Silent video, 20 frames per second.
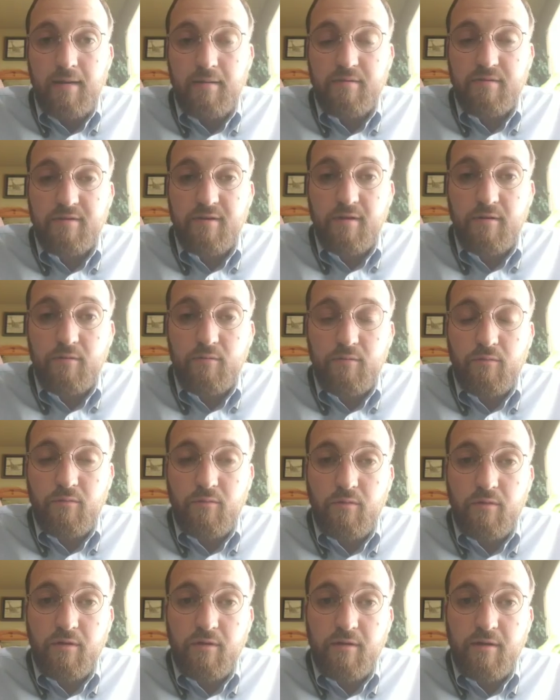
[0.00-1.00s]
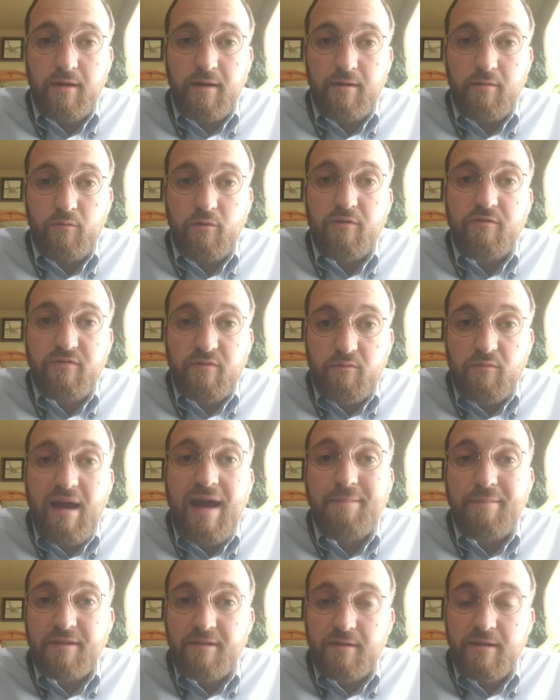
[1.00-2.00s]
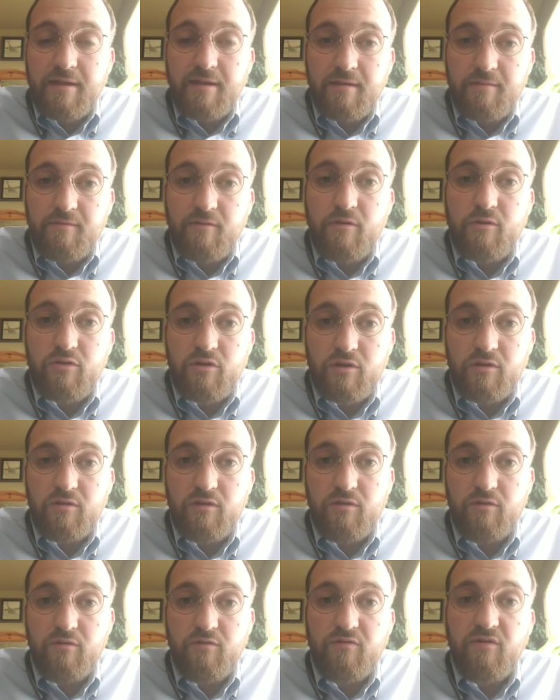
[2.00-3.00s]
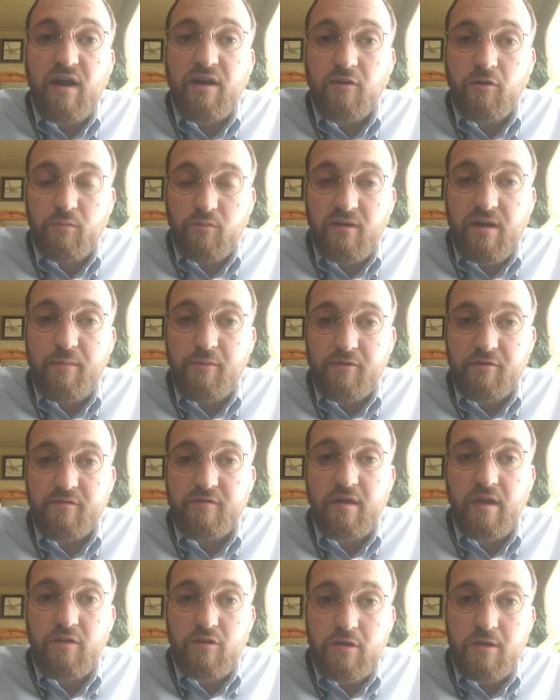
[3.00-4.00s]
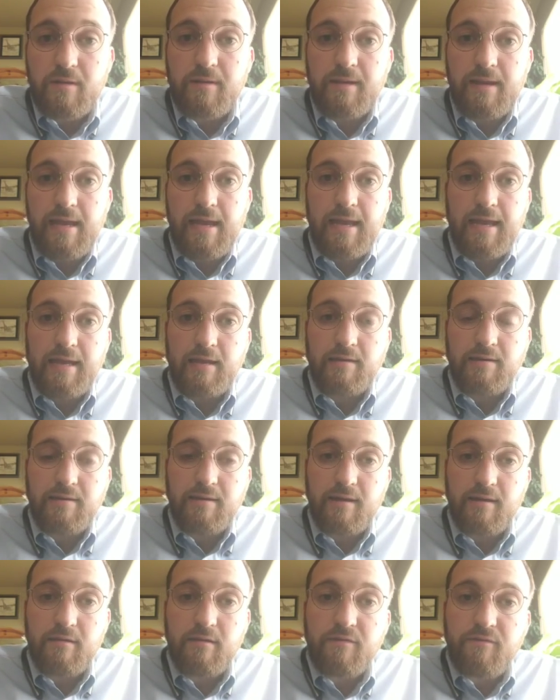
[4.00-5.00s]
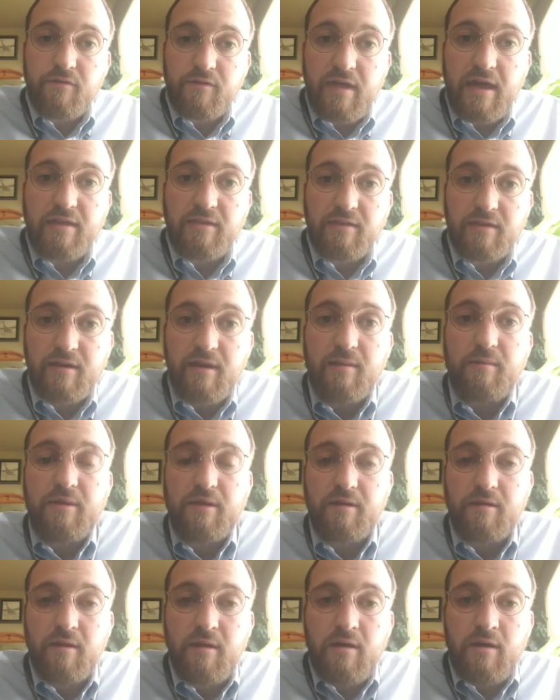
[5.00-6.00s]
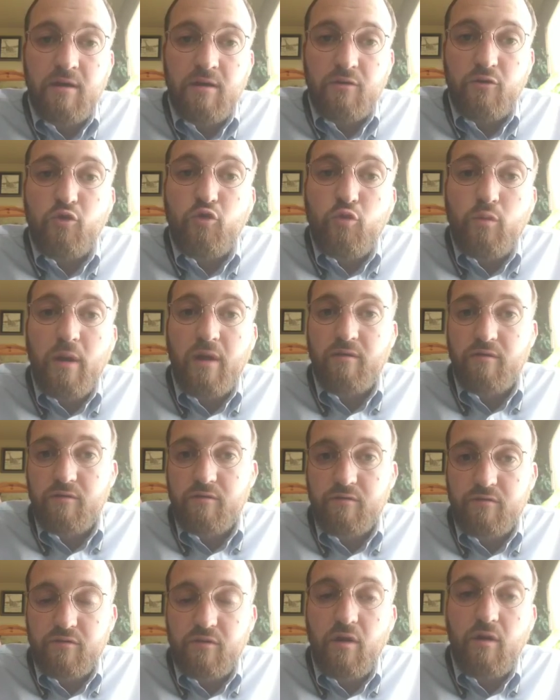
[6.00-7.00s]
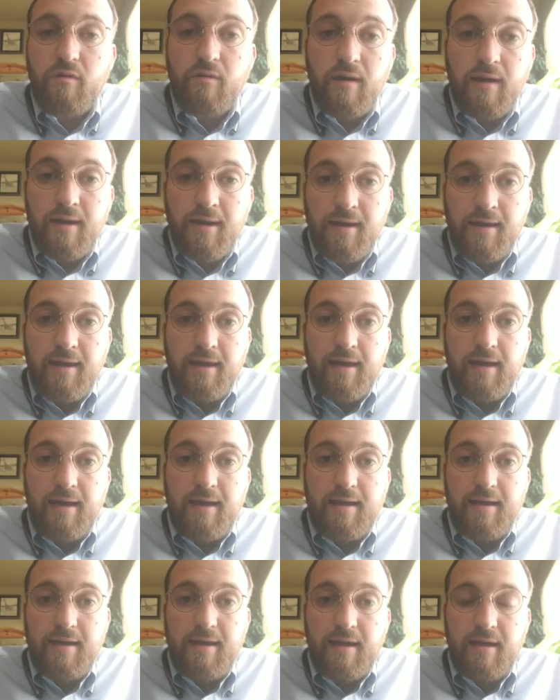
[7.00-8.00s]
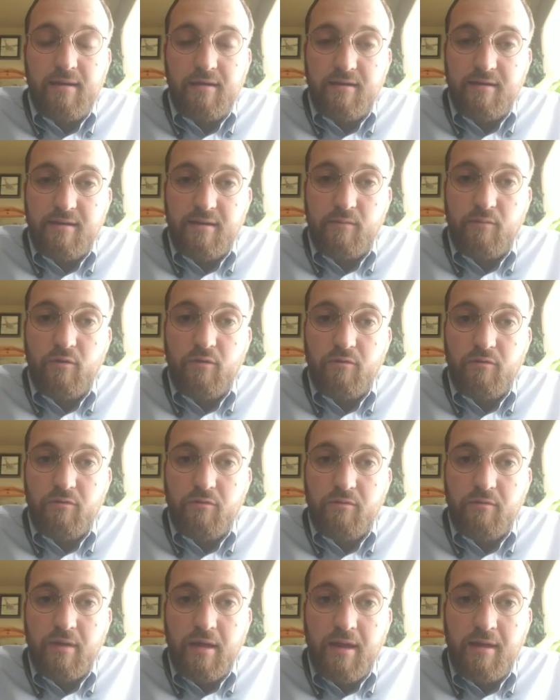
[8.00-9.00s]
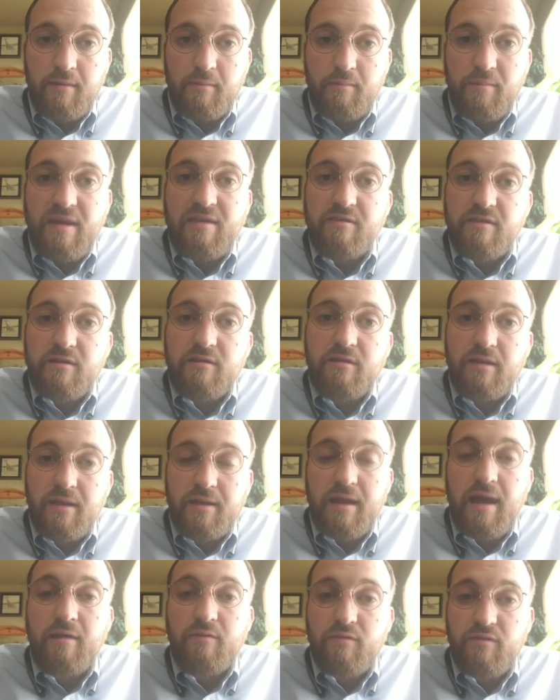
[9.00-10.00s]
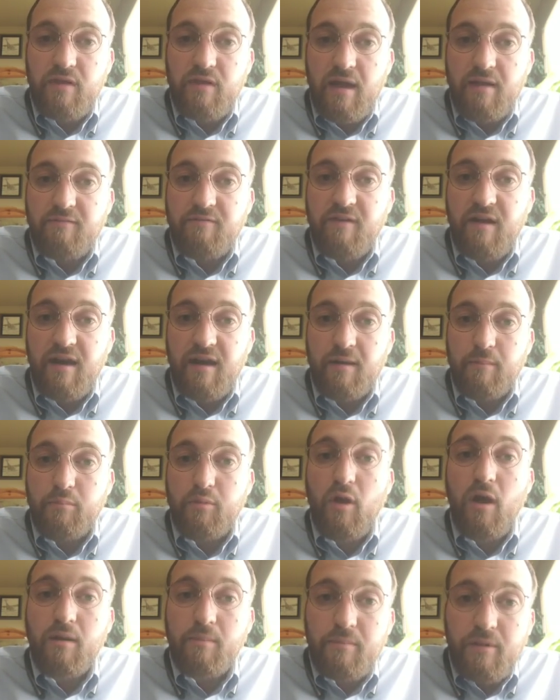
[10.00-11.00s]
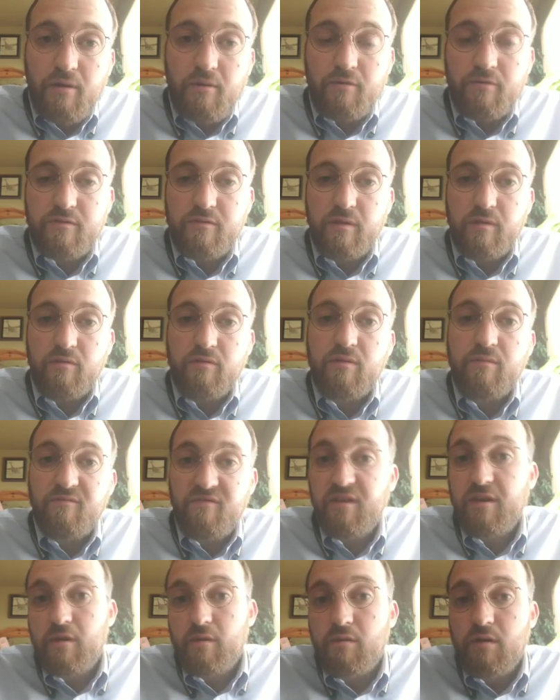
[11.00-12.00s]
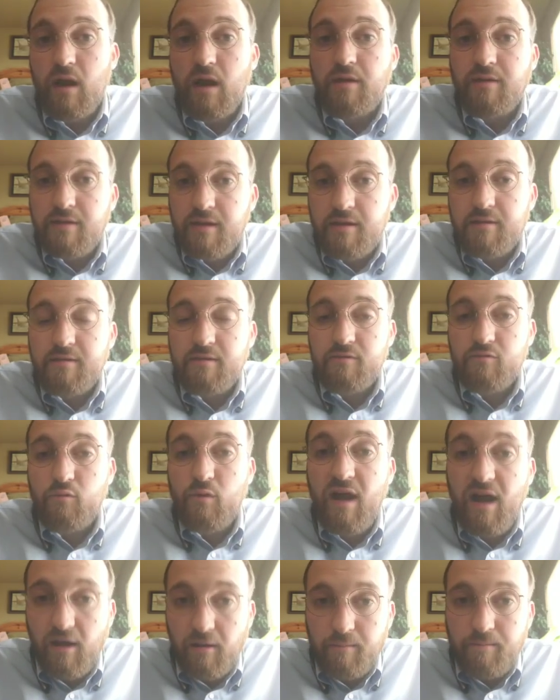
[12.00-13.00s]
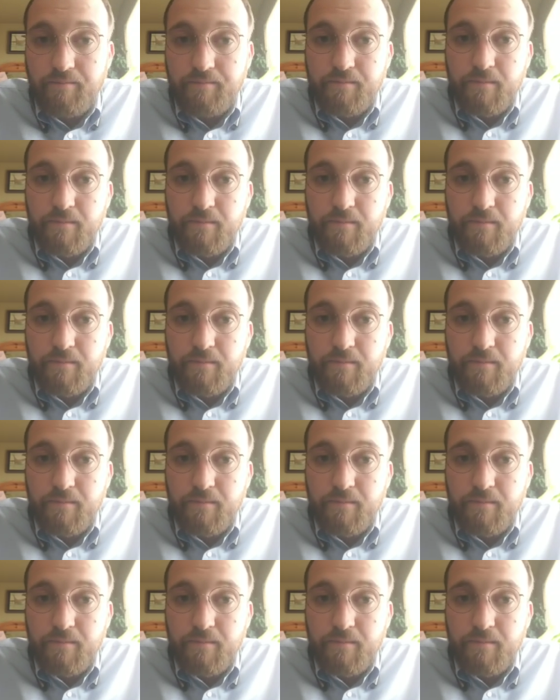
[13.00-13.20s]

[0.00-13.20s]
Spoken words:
So we're rapidly converging to final parameterization, and look for that in the coming 2 months or so. And we'll basically announce that via blog posts and some video content as well.